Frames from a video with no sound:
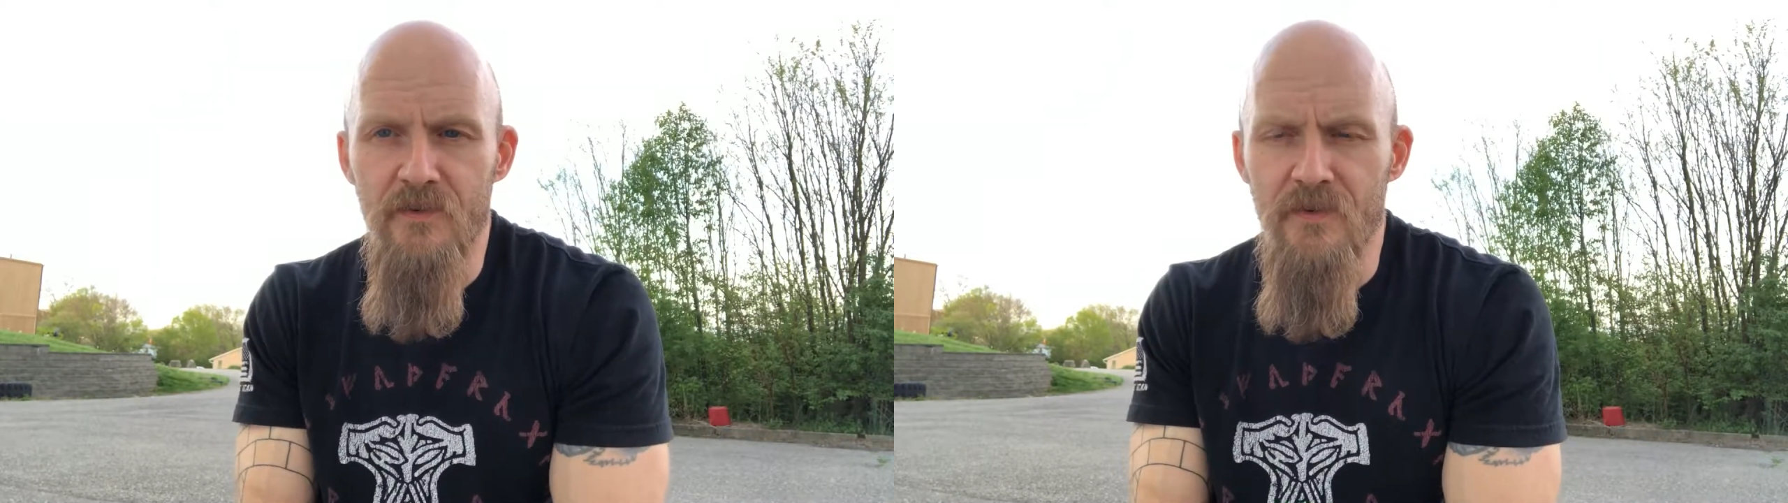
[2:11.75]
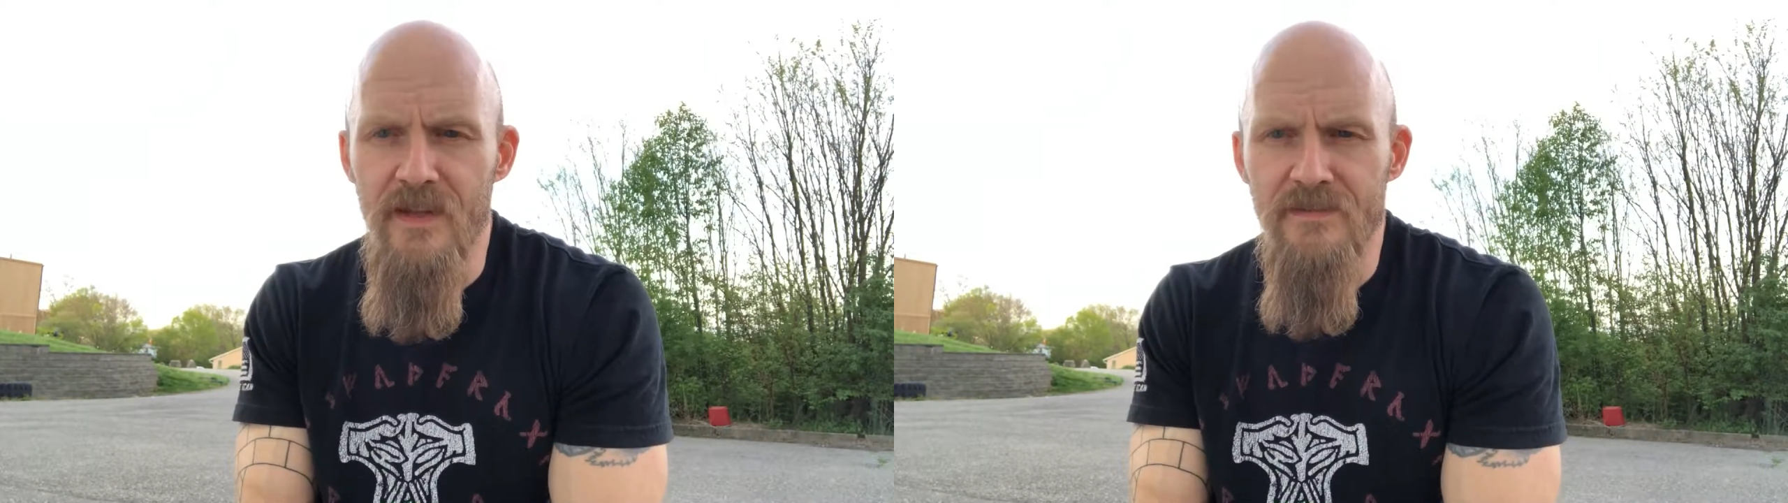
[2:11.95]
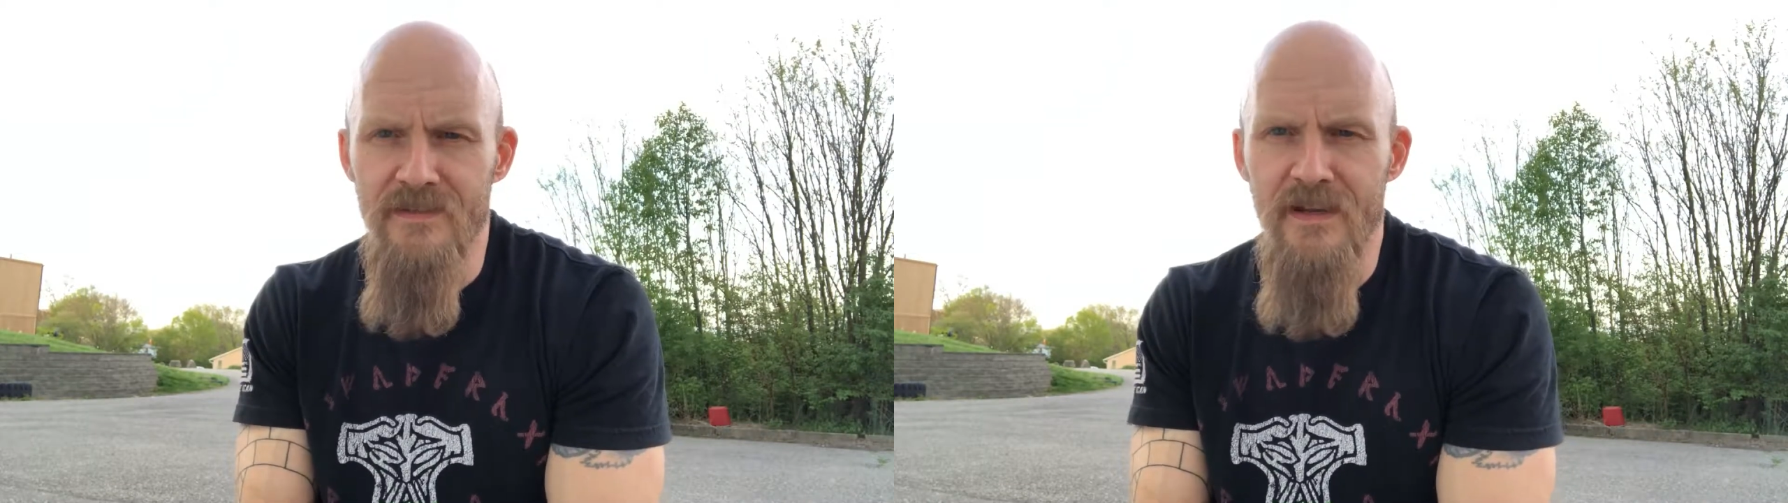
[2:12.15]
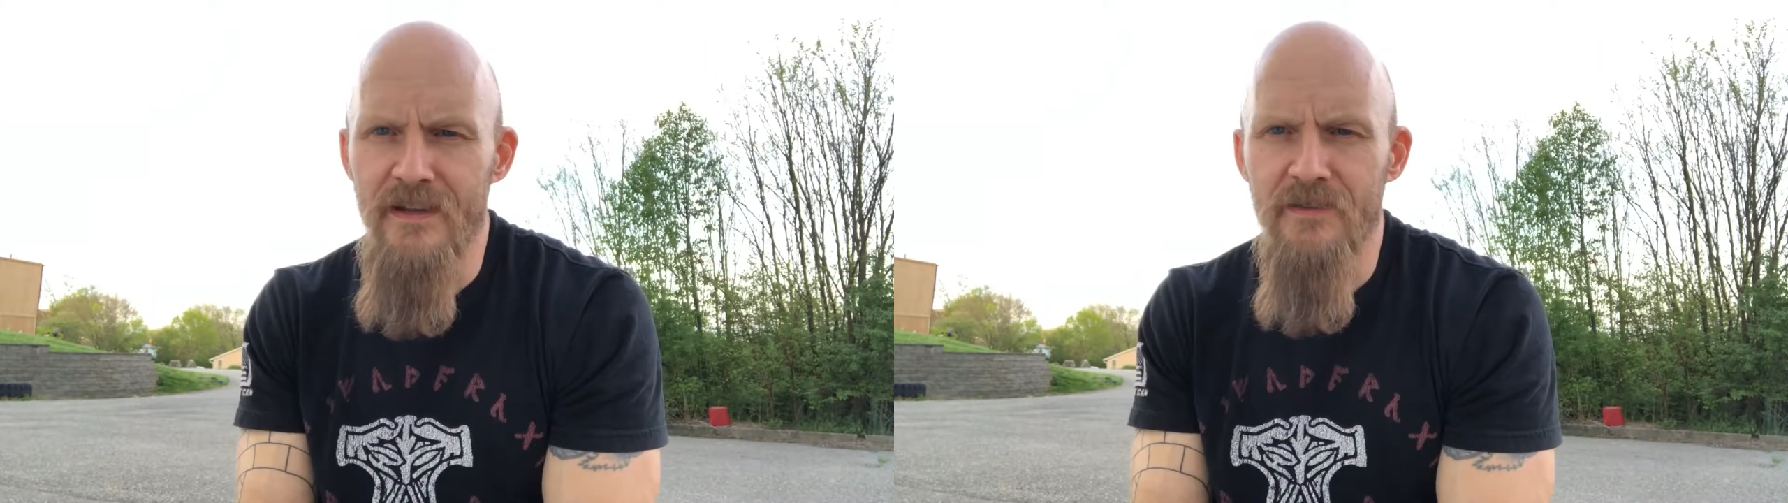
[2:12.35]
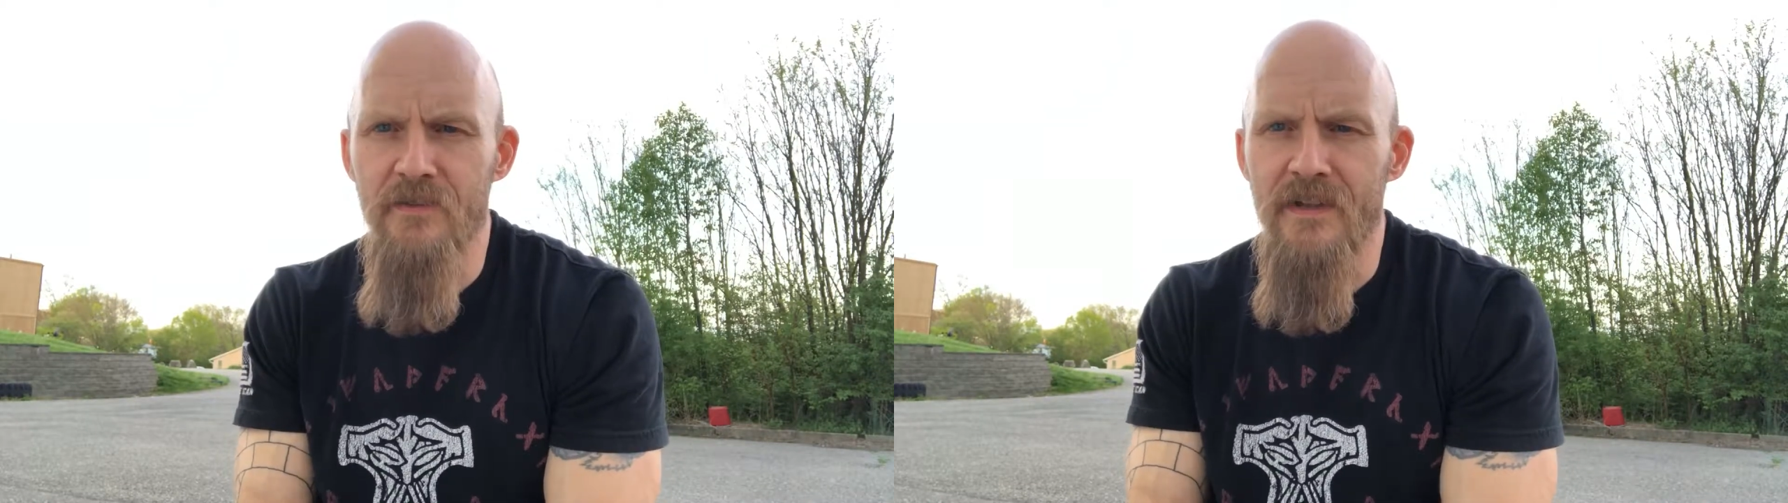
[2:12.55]

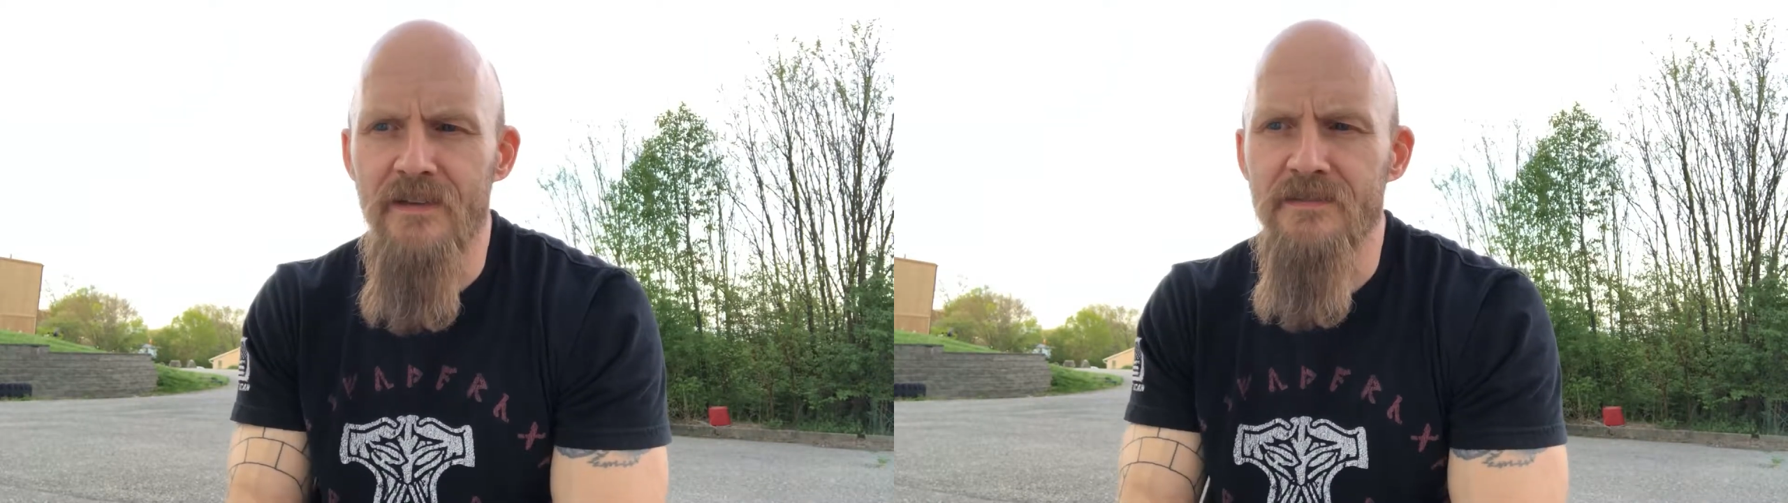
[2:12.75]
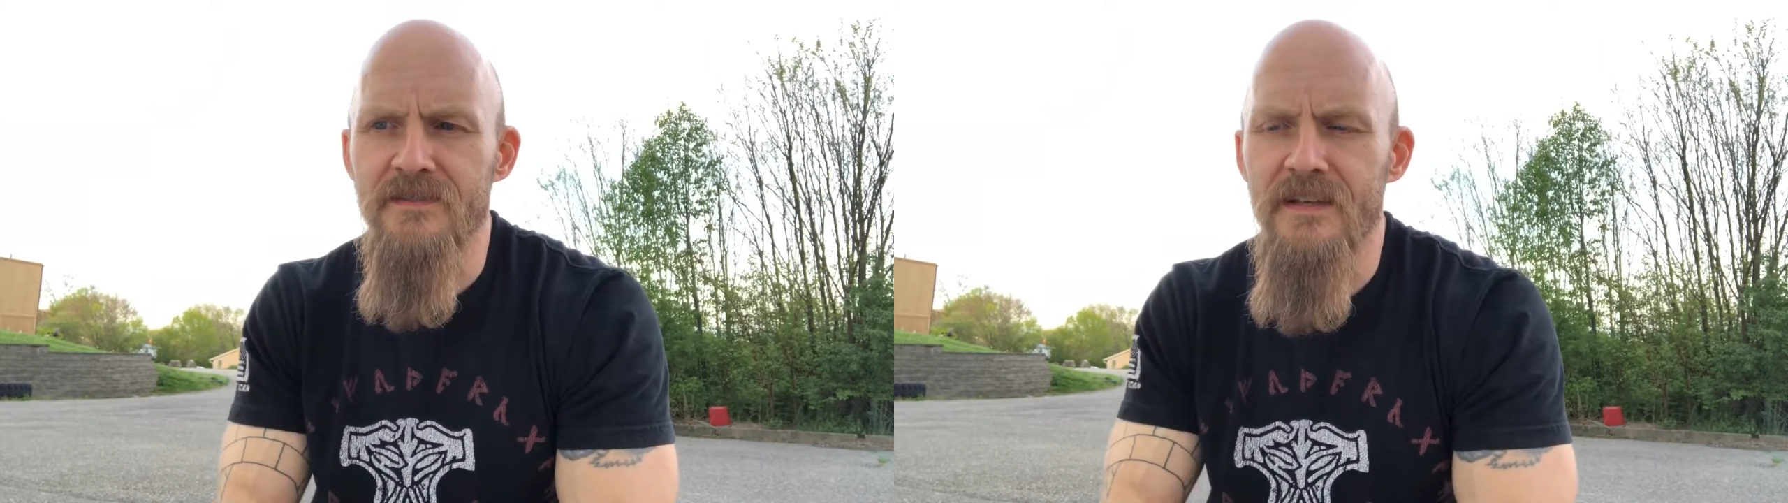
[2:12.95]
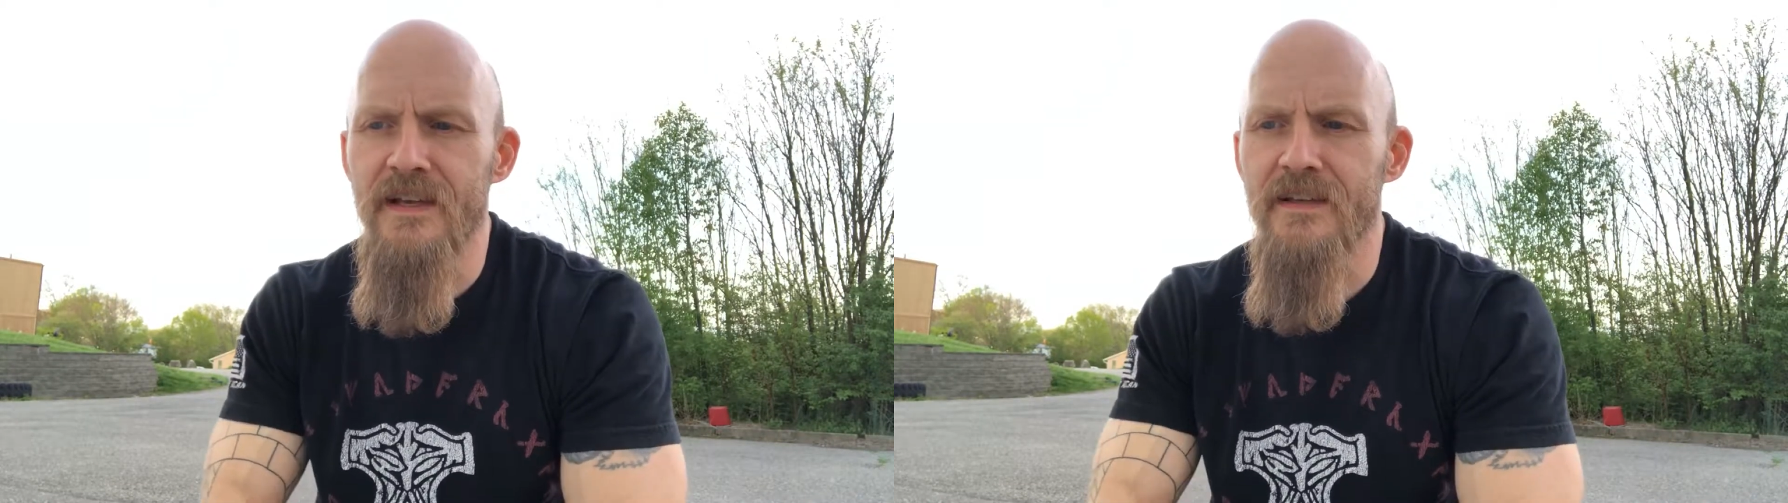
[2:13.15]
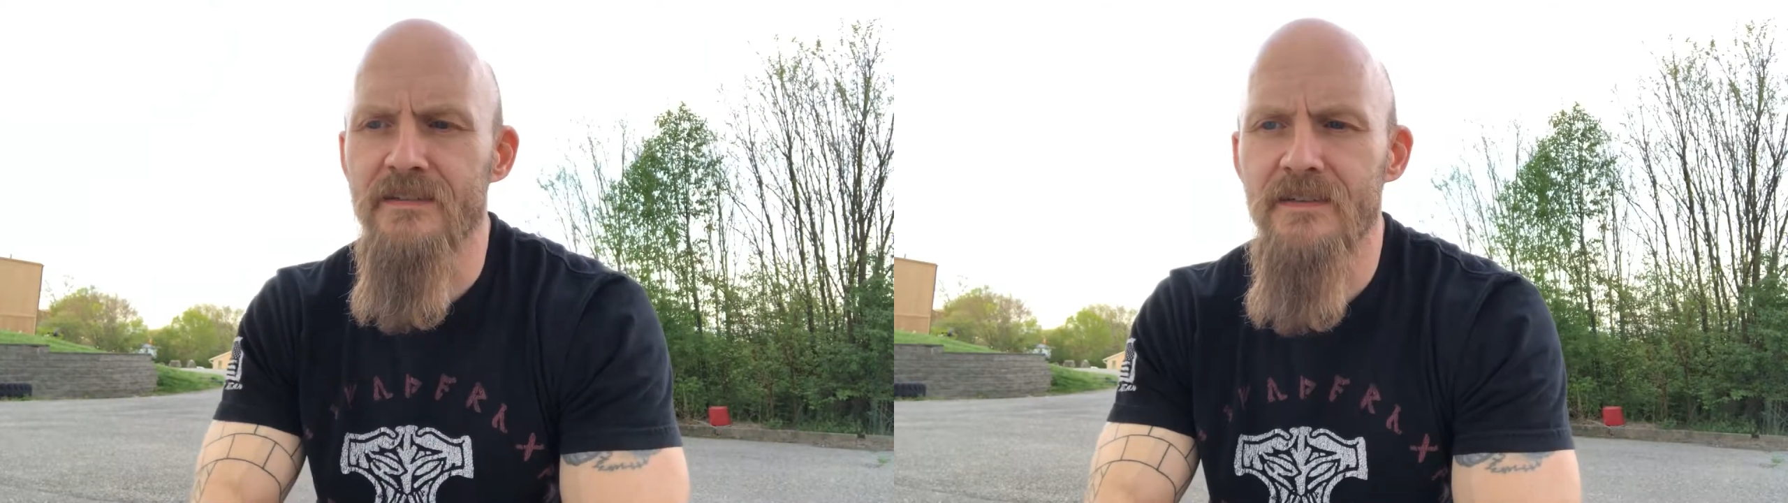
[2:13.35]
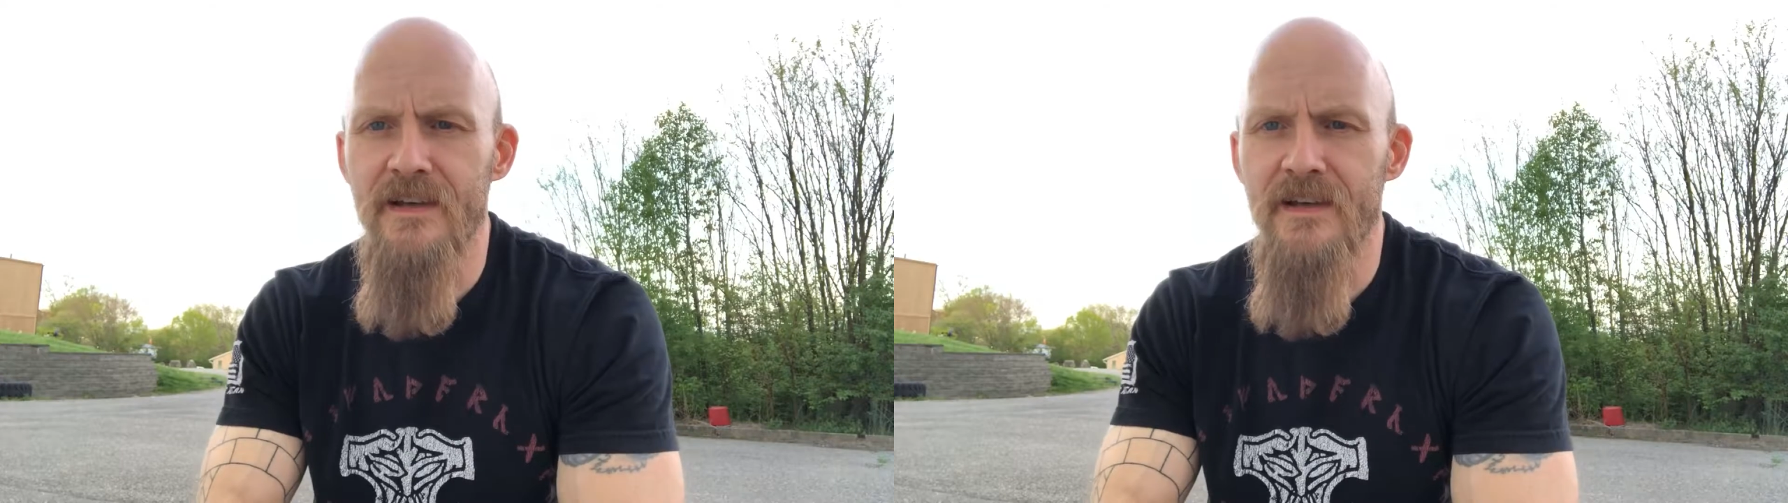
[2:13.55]
2009, 2010.